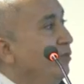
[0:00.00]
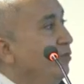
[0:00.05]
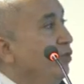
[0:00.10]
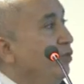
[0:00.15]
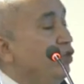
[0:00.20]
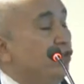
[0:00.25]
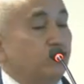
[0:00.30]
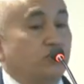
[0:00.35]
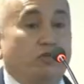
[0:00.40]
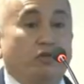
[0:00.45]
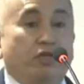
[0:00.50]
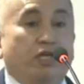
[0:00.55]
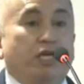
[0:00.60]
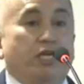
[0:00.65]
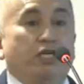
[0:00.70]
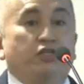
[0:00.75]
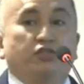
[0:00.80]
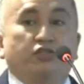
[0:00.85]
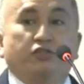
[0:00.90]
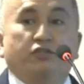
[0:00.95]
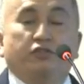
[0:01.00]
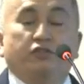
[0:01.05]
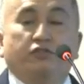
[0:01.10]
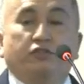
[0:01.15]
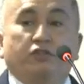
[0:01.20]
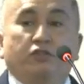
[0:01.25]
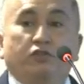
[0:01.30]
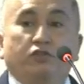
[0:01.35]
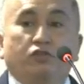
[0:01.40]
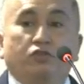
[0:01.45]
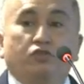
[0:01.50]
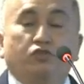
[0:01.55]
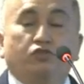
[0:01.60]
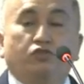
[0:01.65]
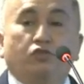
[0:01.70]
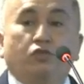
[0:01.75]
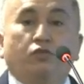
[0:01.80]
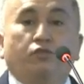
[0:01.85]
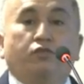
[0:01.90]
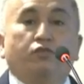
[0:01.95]
because on occasions,
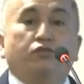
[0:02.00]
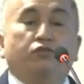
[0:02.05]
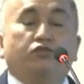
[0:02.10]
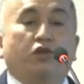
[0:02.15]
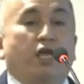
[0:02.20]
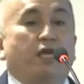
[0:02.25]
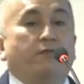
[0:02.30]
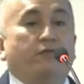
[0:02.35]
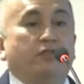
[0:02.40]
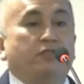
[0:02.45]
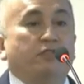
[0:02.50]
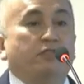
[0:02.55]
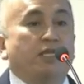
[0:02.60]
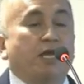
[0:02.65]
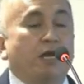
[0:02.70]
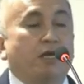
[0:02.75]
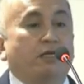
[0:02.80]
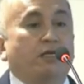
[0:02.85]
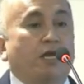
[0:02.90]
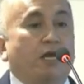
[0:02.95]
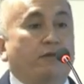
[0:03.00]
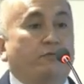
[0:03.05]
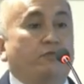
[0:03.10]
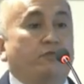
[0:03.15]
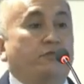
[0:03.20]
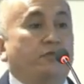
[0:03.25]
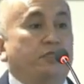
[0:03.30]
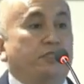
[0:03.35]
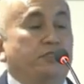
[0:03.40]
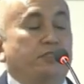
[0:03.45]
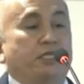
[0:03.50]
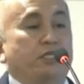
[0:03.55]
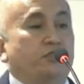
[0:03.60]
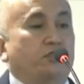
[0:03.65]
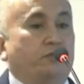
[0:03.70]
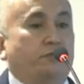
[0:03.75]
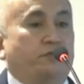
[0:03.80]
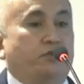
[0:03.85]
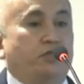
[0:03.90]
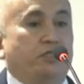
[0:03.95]
sulfur-driven dark carbon
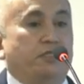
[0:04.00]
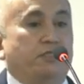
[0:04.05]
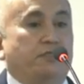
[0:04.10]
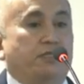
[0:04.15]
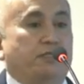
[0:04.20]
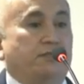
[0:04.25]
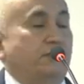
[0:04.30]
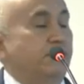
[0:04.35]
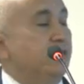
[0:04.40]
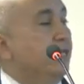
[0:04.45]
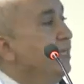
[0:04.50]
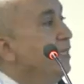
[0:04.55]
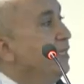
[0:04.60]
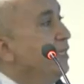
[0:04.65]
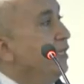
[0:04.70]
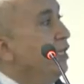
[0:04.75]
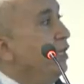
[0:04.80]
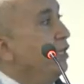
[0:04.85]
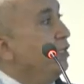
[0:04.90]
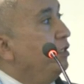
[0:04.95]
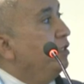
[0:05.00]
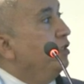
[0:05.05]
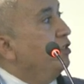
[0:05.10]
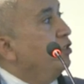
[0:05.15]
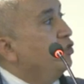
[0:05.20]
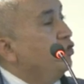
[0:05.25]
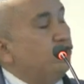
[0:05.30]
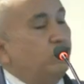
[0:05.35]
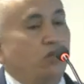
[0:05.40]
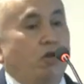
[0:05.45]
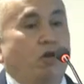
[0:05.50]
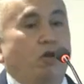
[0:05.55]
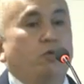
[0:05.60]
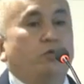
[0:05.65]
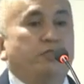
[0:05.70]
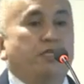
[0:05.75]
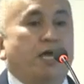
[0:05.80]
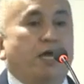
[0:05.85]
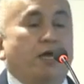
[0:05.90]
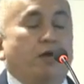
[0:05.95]
fixation, for instance, can
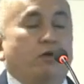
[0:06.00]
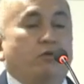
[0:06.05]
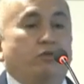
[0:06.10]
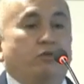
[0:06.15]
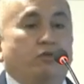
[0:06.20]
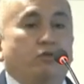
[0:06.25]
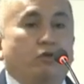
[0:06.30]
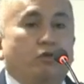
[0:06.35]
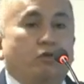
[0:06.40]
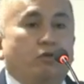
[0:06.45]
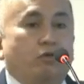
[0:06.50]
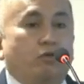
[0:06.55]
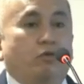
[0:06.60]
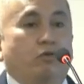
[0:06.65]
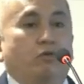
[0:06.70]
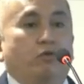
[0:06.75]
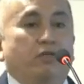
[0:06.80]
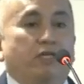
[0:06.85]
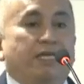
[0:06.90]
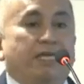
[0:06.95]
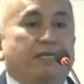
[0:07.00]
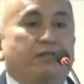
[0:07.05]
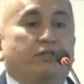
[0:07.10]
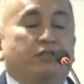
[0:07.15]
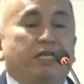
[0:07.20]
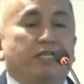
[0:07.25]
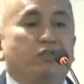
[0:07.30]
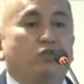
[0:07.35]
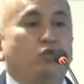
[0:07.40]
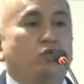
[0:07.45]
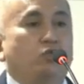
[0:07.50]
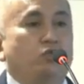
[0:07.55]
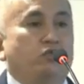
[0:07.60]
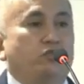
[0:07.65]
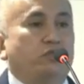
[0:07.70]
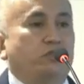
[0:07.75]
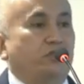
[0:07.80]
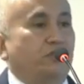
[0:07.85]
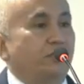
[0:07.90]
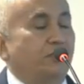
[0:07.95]
slow down or can
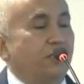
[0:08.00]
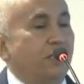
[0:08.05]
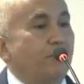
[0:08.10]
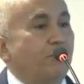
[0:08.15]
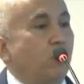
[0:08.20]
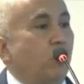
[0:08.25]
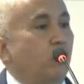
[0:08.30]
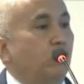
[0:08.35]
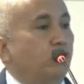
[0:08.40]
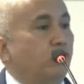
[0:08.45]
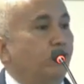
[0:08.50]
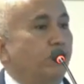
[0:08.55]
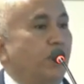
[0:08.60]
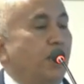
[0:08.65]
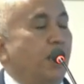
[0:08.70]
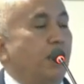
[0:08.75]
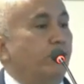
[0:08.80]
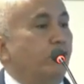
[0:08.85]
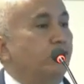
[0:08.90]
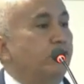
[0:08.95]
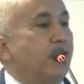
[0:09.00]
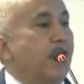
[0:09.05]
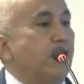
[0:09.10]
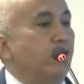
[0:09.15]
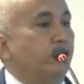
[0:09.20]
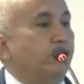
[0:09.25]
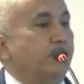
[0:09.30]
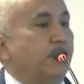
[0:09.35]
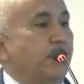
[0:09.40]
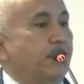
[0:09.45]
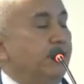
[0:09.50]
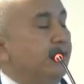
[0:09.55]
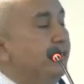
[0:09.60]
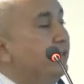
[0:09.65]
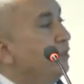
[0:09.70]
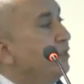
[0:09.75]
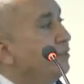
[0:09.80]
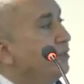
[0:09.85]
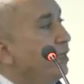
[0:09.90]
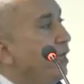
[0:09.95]
reduce the amount of carbon dioxide
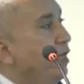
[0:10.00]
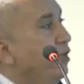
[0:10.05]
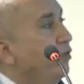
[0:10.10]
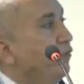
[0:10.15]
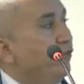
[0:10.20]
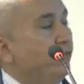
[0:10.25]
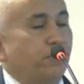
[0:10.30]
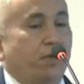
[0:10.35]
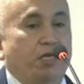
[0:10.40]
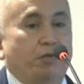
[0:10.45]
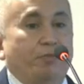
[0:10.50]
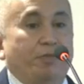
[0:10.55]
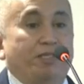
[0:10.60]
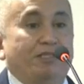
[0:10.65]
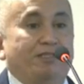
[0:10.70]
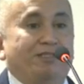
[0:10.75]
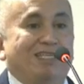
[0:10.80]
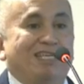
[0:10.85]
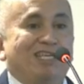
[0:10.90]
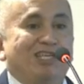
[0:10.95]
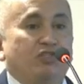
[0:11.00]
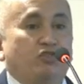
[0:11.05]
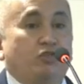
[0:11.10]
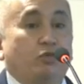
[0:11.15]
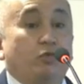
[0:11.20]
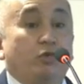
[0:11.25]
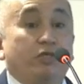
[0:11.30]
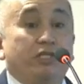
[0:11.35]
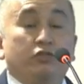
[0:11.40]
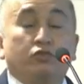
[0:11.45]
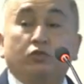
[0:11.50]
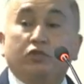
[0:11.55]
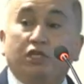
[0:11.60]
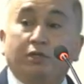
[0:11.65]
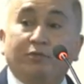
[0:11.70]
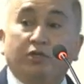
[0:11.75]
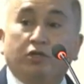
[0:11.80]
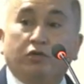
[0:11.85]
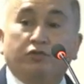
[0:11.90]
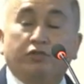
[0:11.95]
in this kind of environment. So we need to
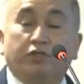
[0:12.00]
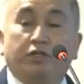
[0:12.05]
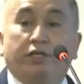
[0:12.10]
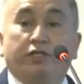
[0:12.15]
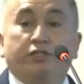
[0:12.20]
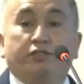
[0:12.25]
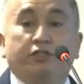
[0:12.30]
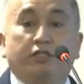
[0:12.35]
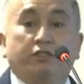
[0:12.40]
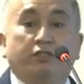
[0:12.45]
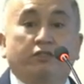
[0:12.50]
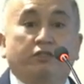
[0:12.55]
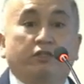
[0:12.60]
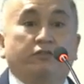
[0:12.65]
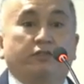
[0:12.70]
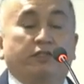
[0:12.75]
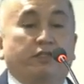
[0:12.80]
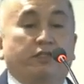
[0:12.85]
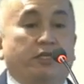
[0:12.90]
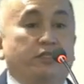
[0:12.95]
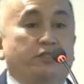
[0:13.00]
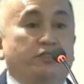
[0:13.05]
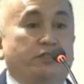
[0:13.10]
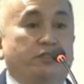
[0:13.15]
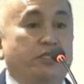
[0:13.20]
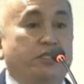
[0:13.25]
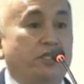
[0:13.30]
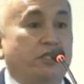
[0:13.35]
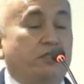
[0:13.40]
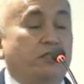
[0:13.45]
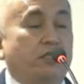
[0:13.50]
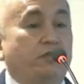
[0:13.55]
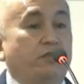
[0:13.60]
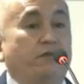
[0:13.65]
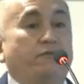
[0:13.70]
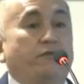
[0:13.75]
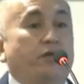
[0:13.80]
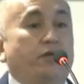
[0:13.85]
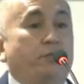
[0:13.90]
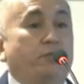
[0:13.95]
keep in consideration, in consideration the
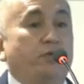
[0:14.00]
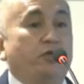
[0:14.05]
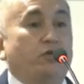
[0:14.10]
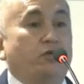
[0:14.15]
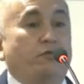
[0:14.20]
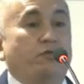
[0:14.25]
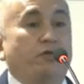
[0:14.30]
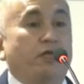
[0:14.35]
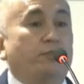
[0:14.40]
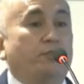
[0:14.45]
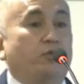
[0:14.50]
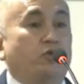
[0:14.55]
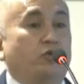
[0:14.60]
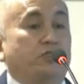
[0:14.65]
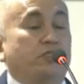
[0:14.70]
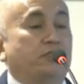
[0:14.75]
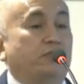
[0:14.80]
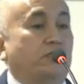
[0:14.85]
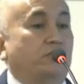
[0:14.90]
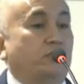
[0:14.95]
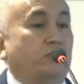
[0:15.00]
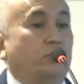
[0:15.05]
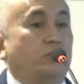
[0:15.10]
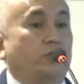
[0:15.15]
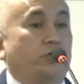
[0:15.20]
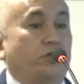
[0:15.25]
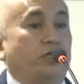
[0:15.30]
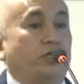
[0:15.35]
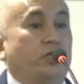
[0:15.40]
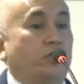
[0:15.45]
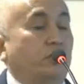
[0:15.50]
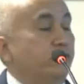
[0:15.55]
different microbial processes occurring in